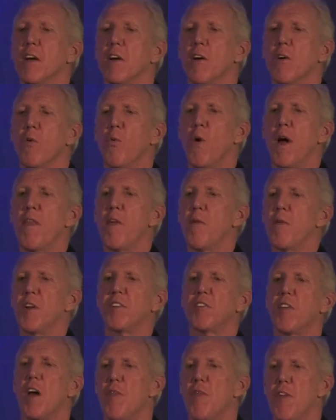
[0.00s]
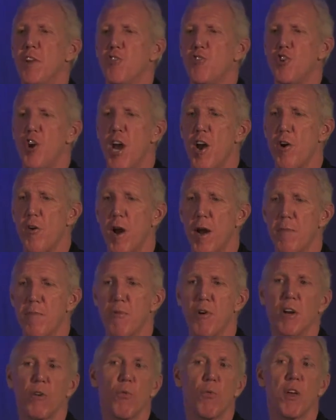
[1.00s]
Whether it's the chair I
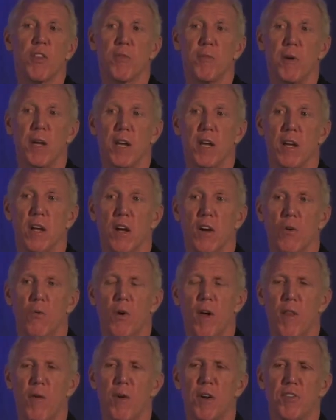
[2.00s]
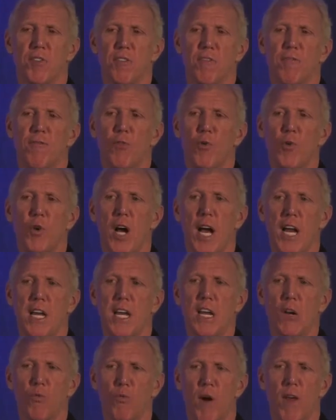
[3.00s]
bring with me, whether it's the food I
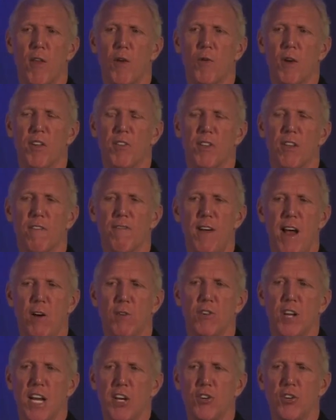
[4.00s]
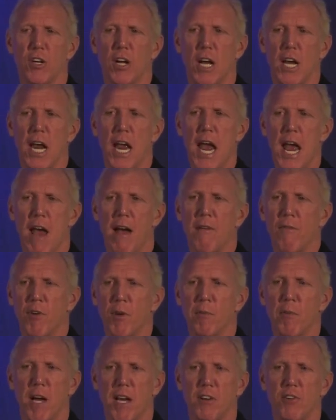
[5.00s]
eat, whether it's the foundation I have in
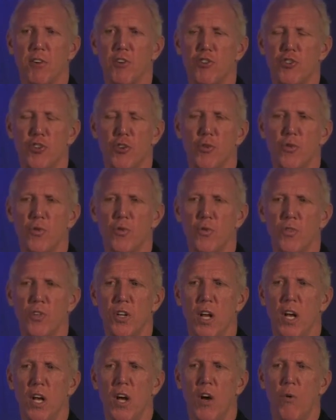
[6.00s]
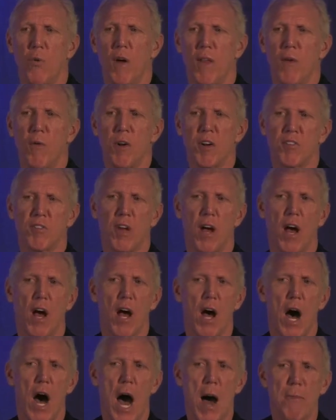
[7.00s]
my shoes, whether it's the
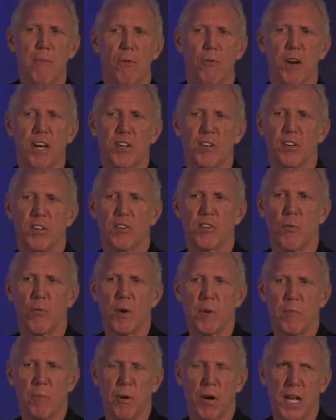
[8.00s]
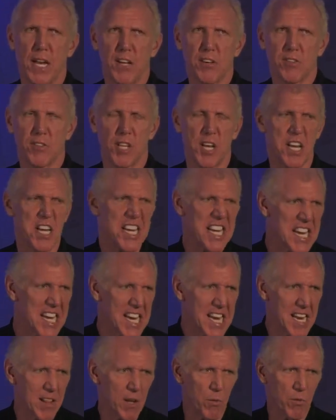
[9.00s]
operations to replace the knee
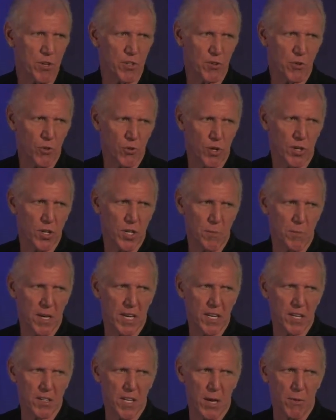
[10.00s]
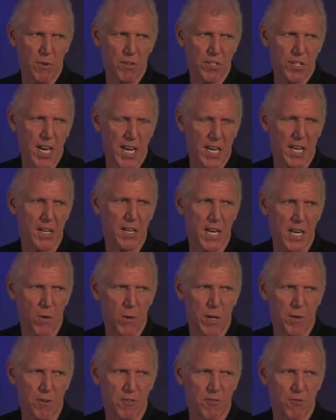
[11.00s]
that was crooked because I was taken down when I
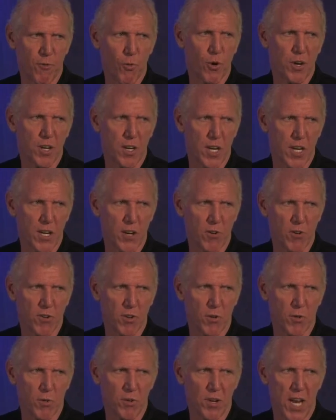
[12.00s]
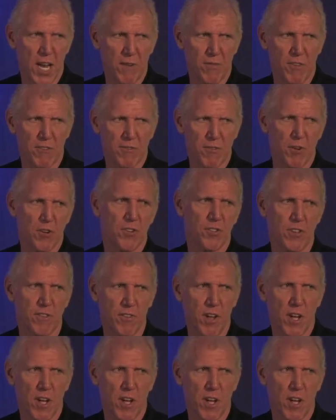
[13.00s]
was 14 years old to have the first of